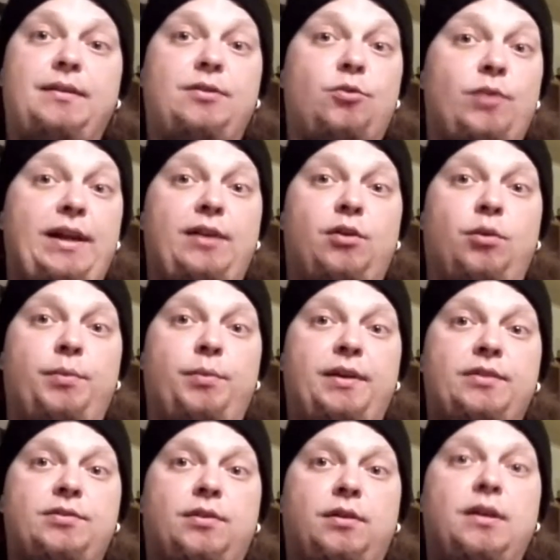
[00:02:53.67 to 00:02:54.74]
Great opening
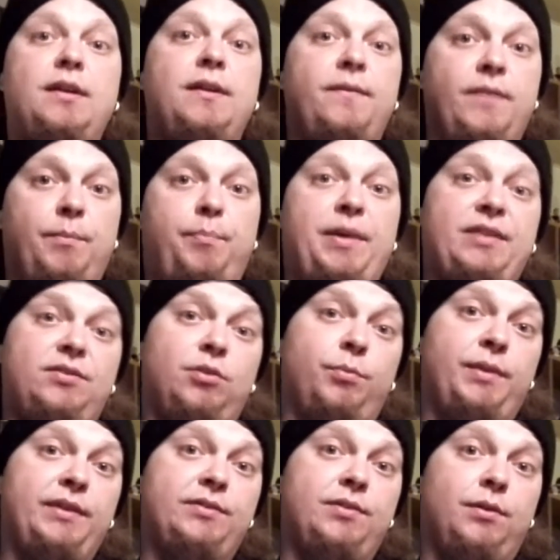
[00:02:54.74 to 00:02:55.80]
song, the best
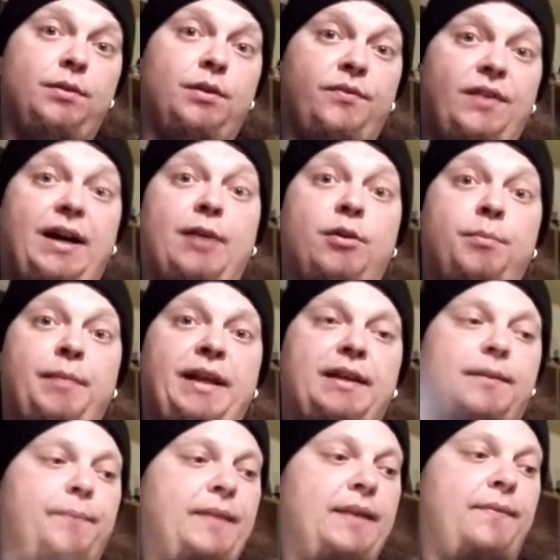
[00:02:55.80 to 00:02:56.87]
opening song of Iron
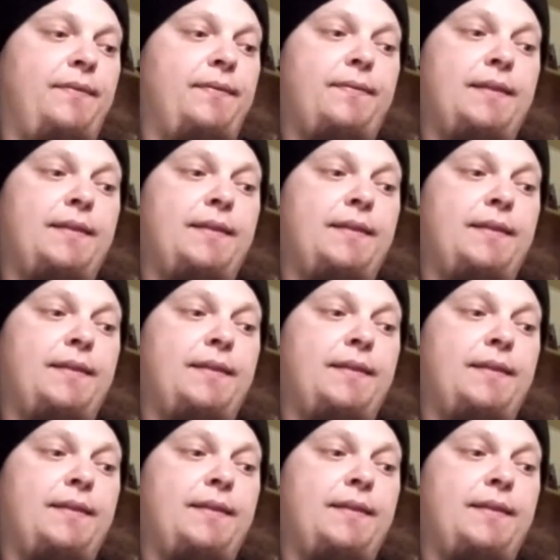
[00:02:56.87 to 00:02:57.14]
Maiden in